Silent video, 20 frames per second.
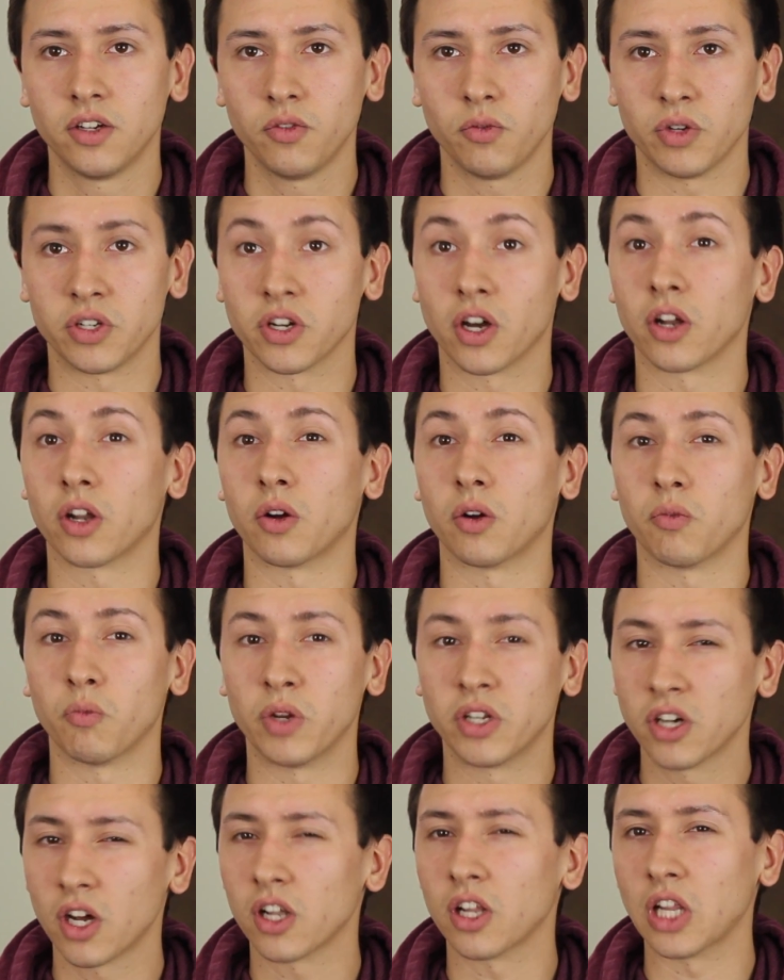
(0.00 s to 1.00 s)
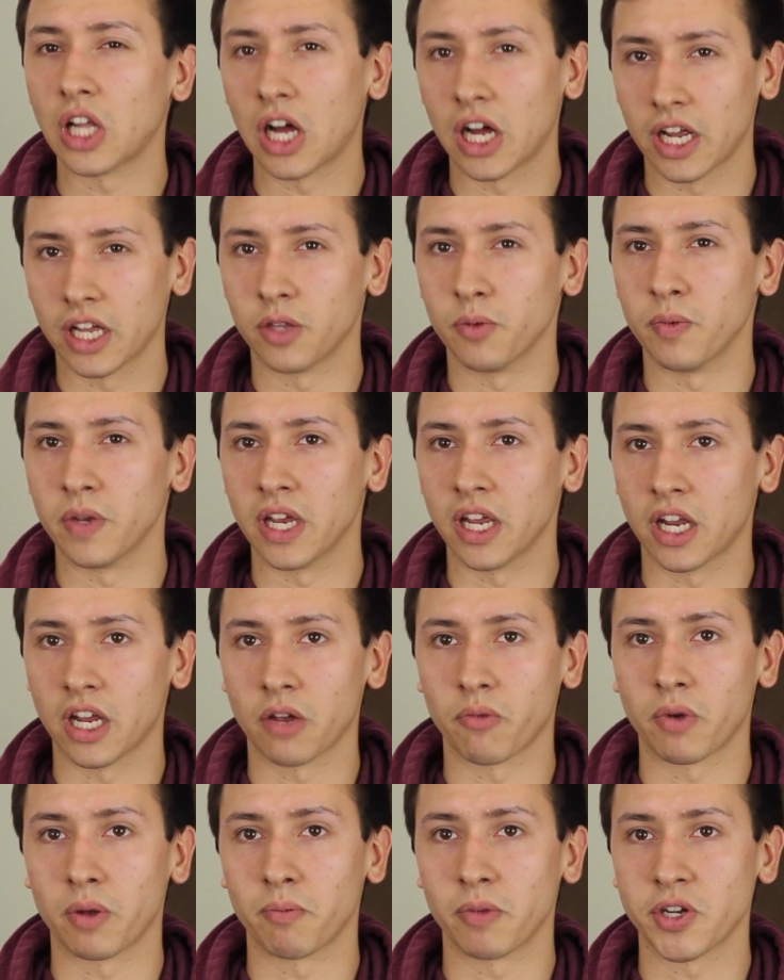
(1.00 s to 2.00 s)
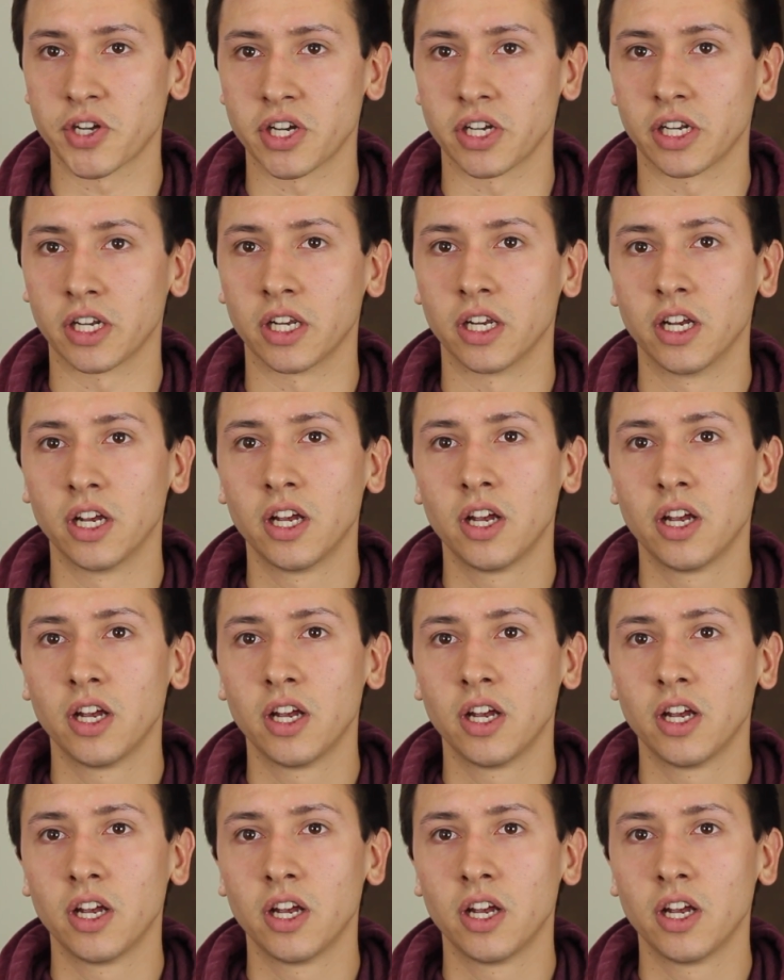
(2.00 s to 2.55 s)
we taught a lot at the beginning of my mission,